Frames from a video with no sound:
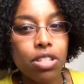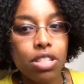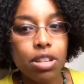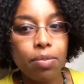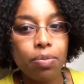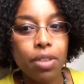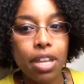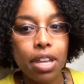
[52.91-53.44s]

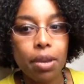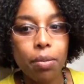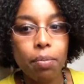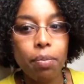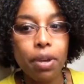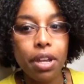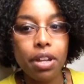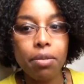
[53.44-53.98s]
something.
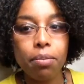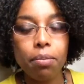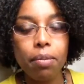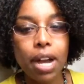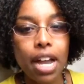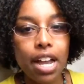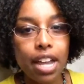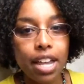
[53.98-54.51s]
But
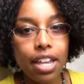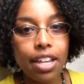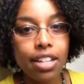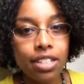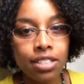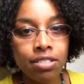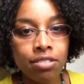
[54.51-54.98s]
my